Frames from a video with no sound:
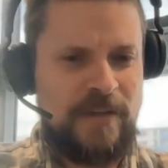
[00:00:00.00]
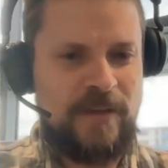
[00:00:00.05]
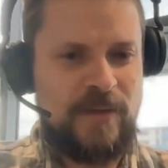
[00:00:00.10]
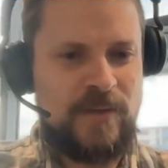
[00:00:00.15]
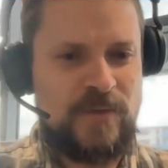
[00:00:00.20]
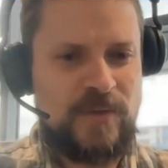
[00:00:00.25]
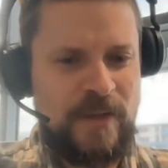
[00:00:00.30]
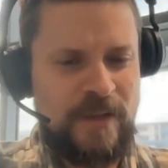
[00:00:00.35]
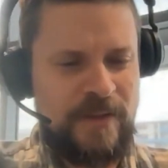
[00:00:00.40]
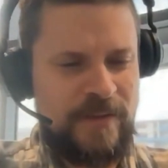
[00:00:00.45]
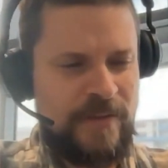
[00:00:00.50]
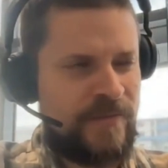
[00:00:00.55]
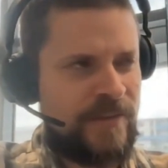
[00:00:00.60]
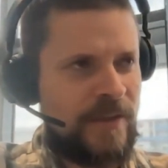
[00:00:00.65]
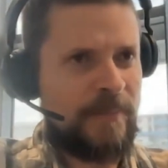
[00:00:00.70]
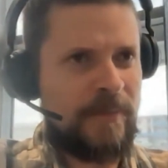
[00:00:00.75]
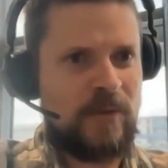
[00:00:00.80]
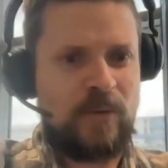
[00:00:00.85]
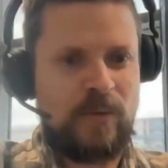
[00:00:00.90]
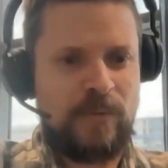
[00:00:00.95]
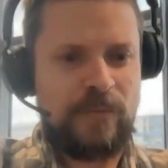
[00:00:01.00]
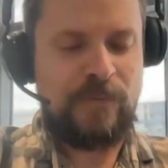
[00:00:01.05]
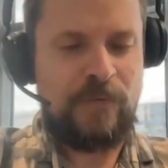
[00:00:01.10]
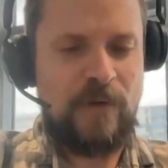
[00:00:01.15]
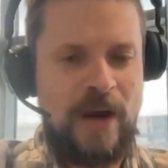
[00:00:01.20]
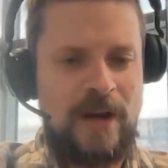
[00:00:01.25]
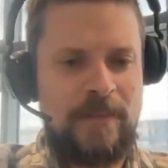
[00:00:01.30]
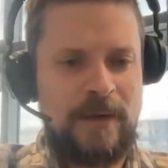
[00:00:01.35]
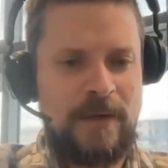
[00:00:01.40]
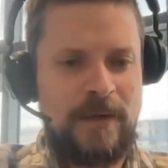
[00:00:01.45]
They use something called
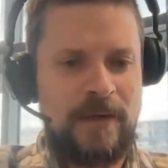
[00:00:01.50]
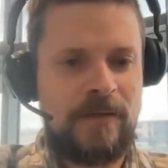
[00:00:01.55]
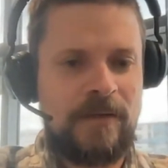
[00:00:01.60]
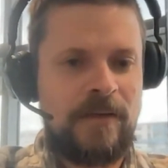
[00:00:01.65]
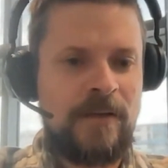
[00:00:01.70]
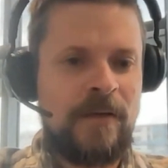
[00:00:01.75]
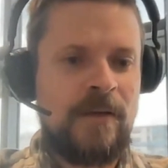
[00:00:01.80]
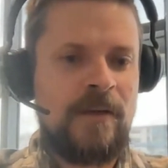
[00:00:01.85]
framing,